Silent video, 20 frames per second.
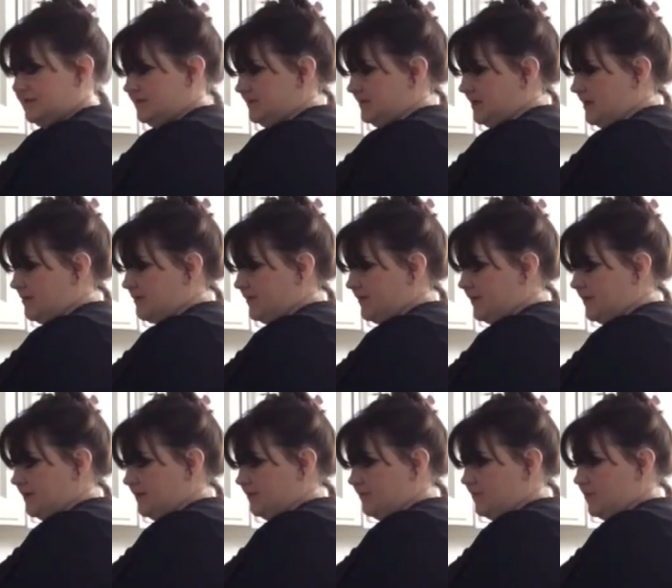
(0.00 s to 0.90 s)
tip
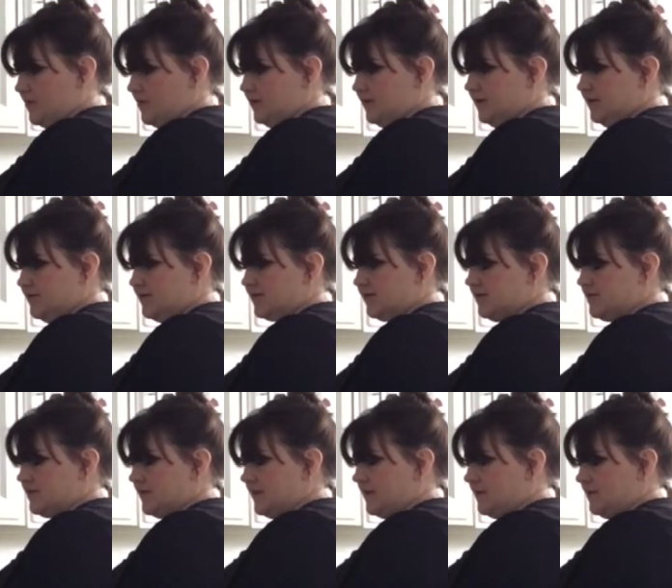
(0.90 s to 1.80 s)
the onions
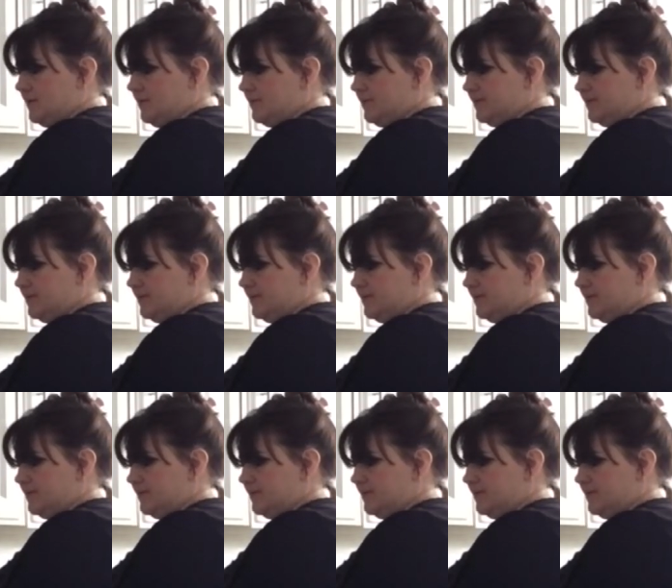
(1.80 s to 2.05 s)
and the